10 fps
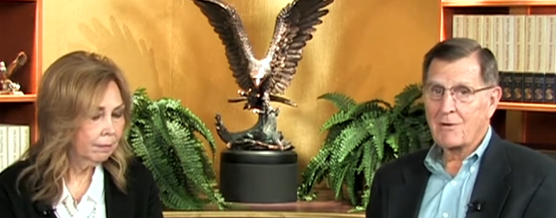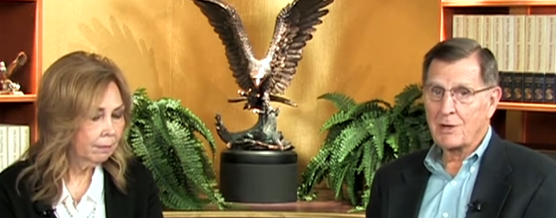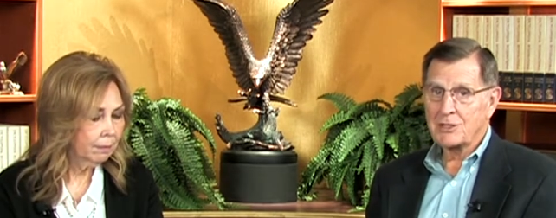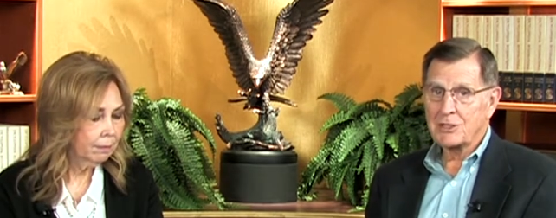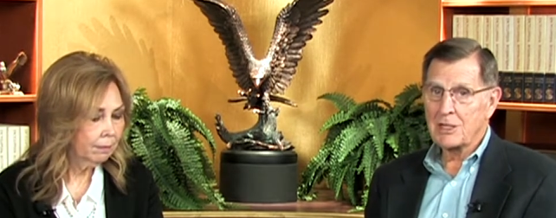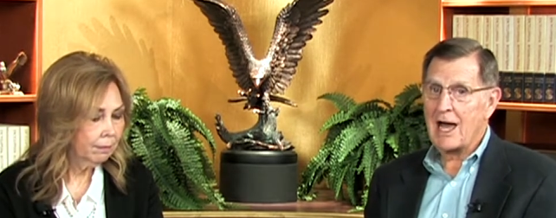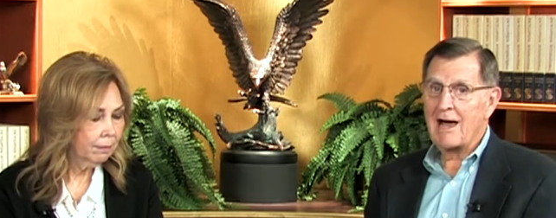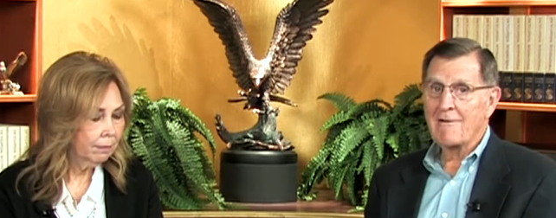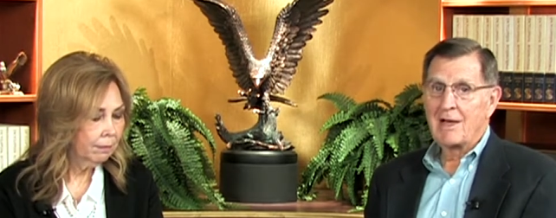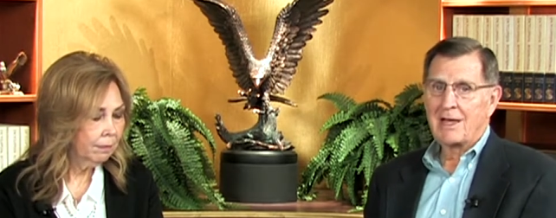Speaker 1: Christian
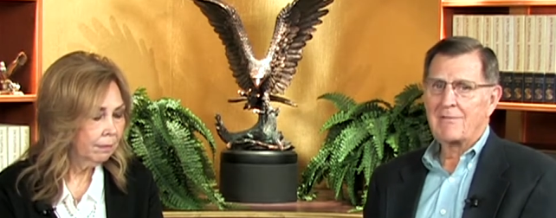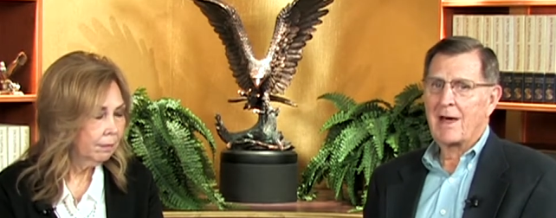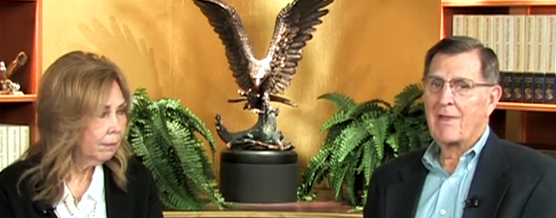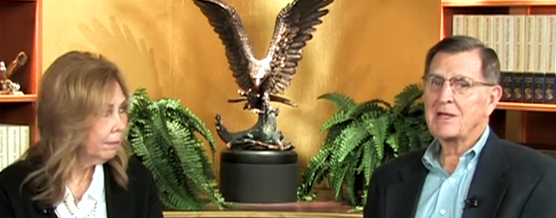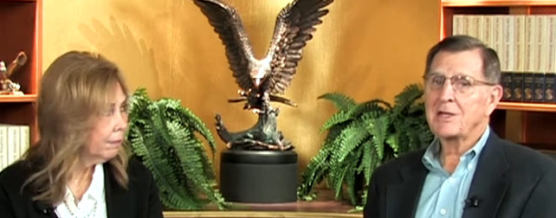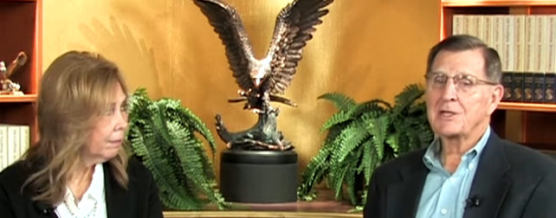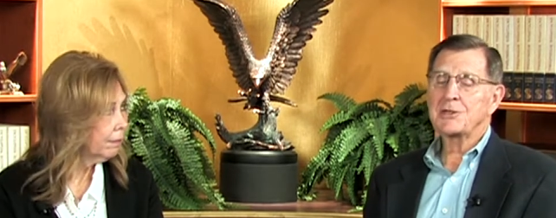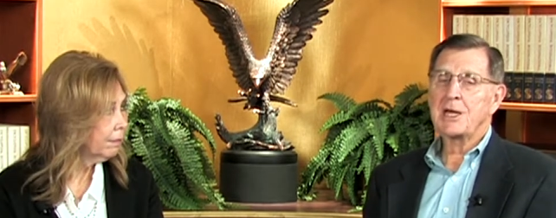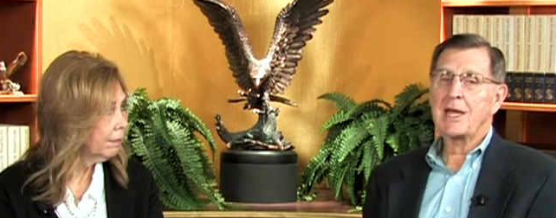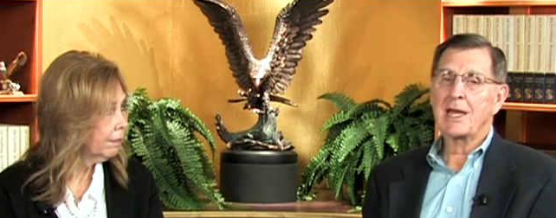life. Now, that's not
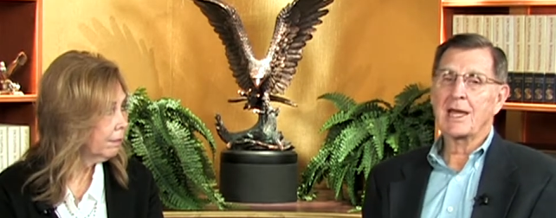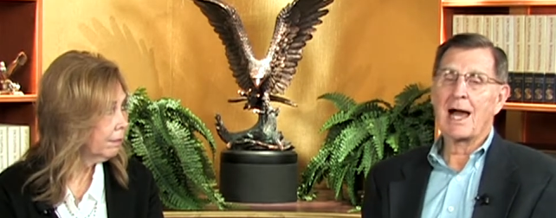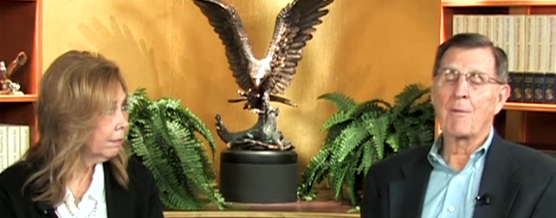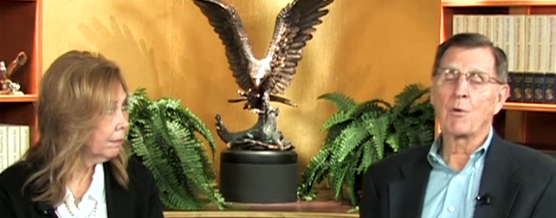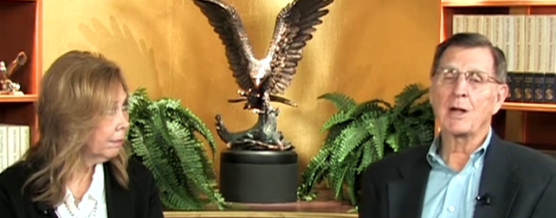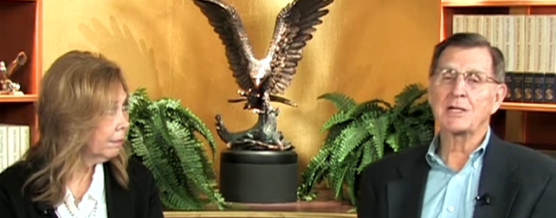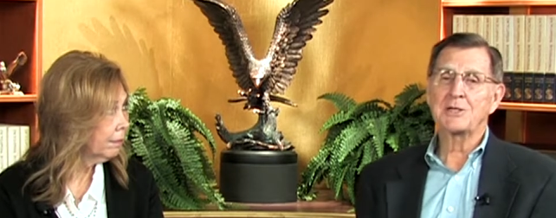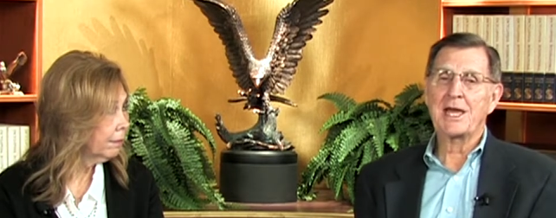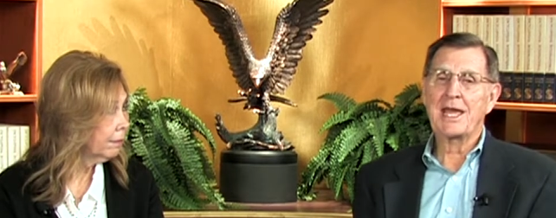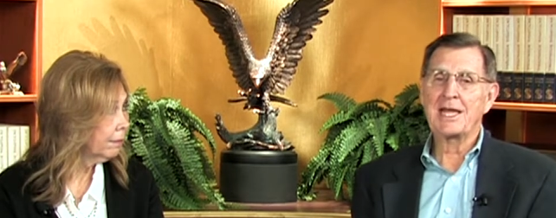saying, uh, we're not
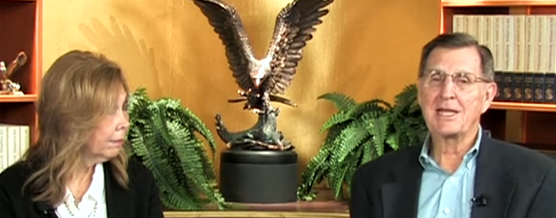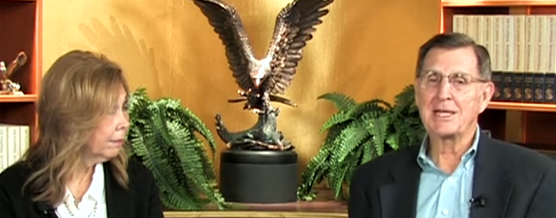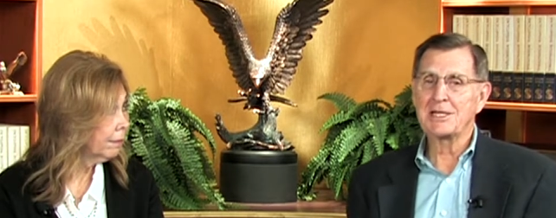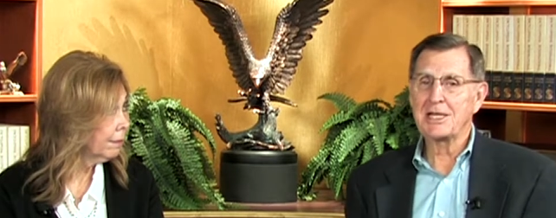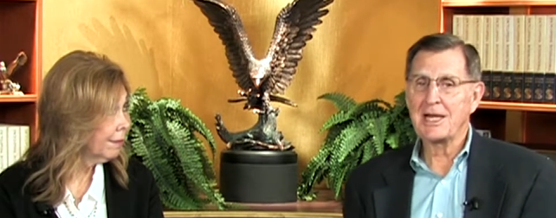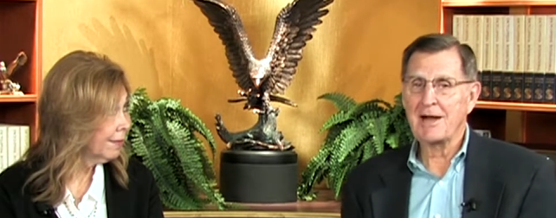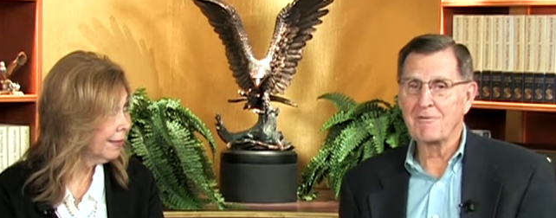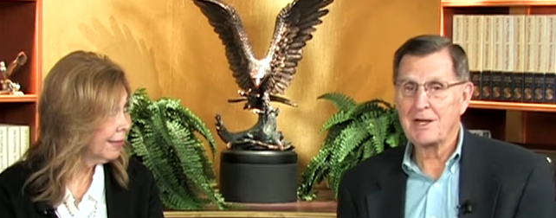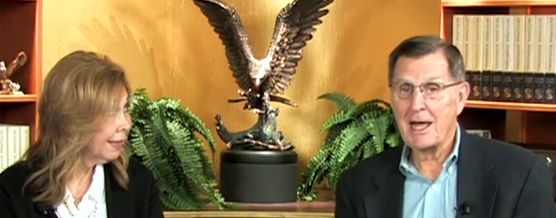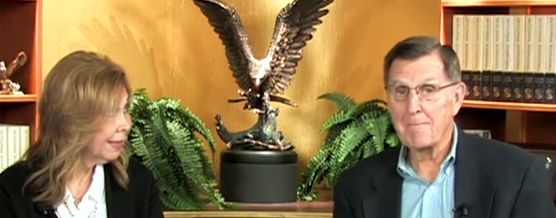saying it is an
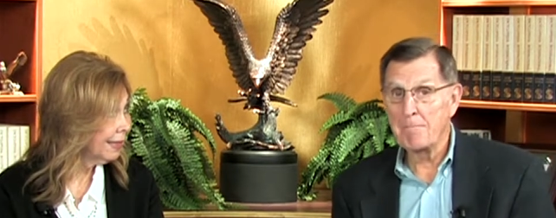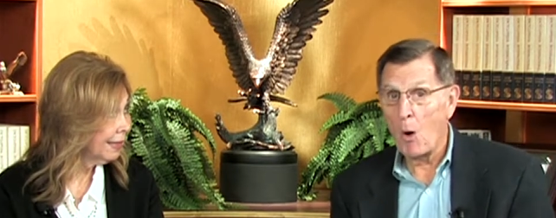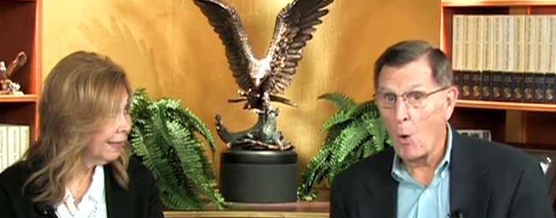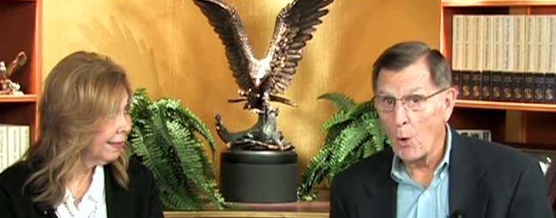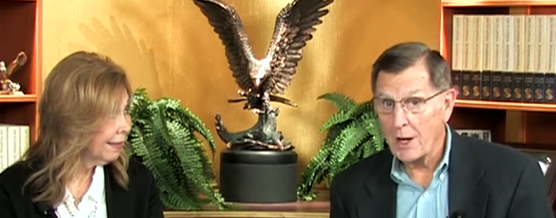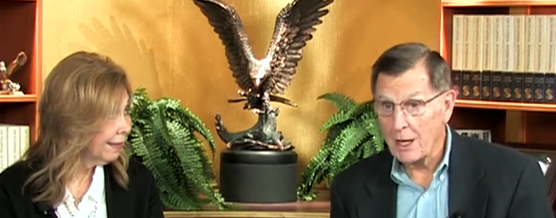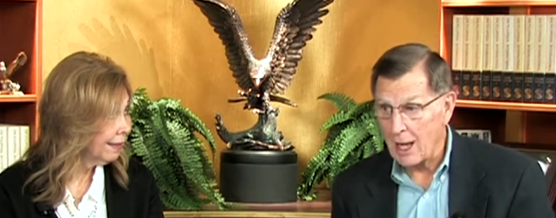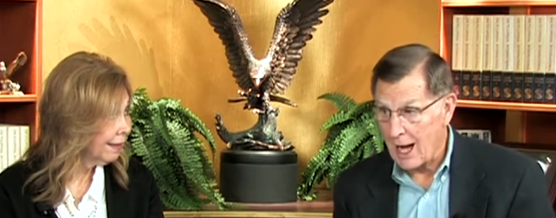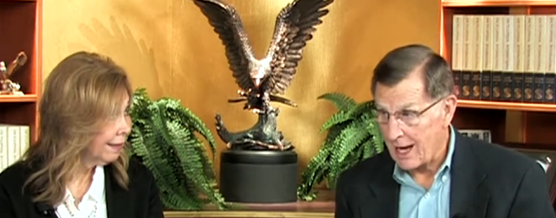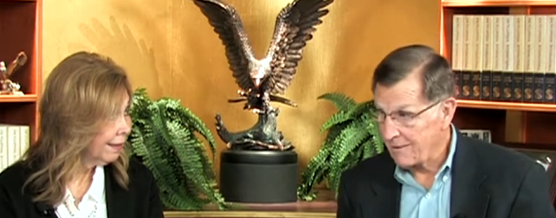everyday boring
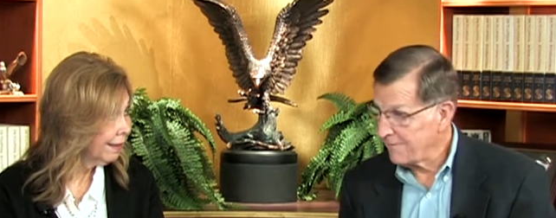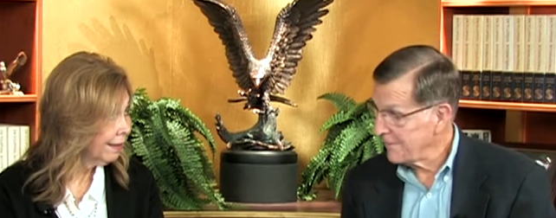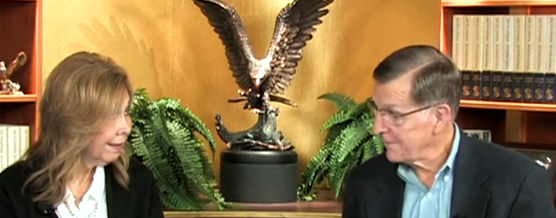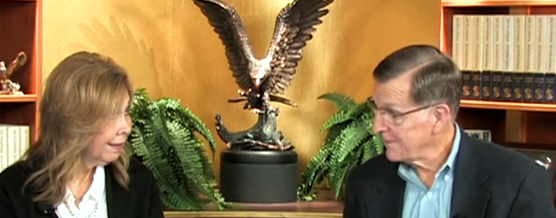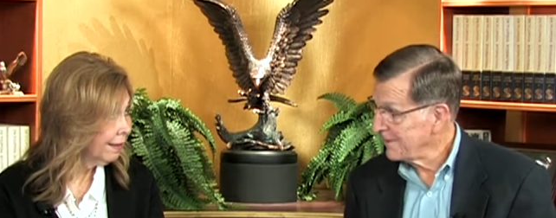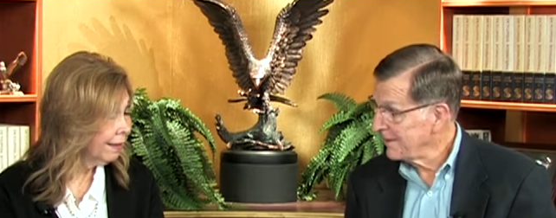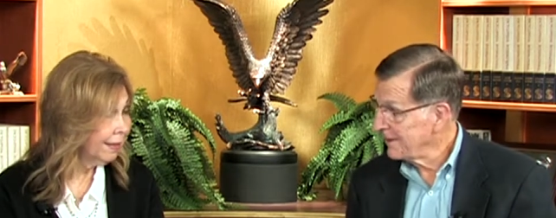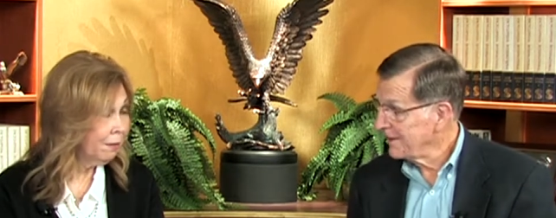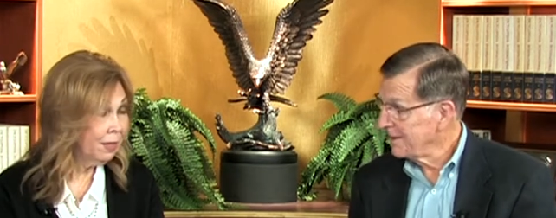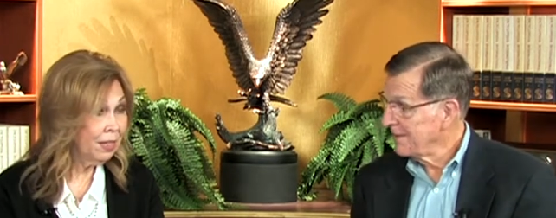life.
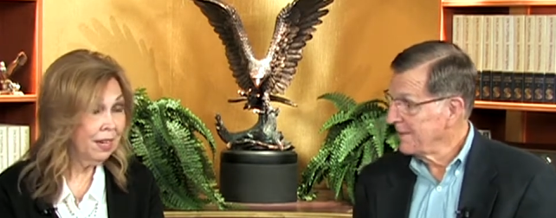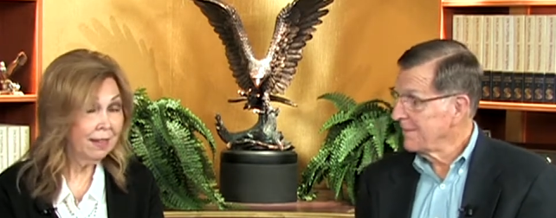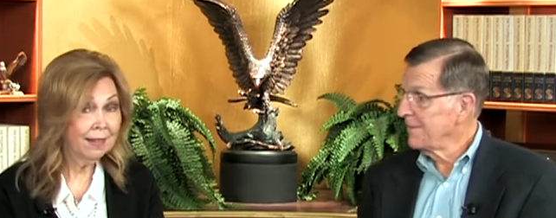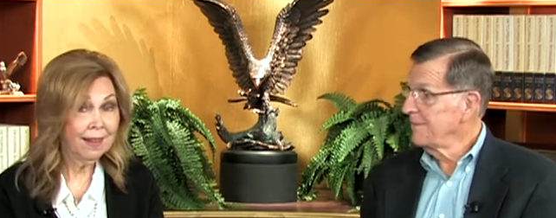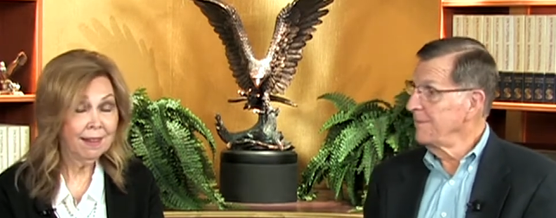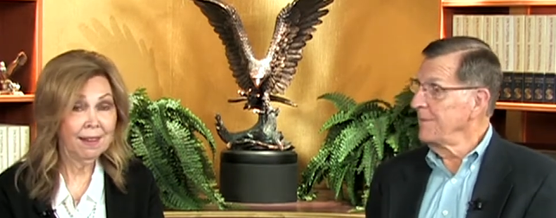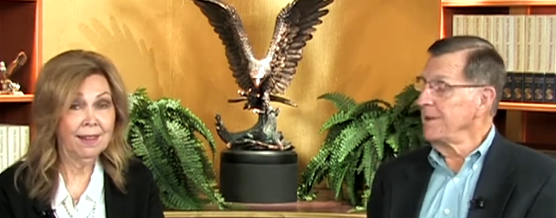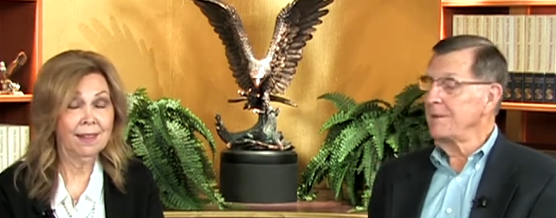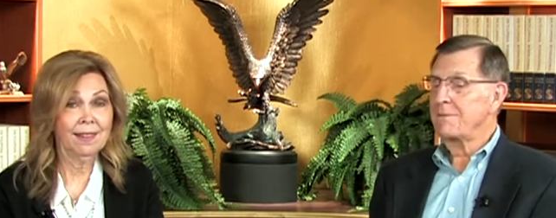
Speaker 2: Definitely not that.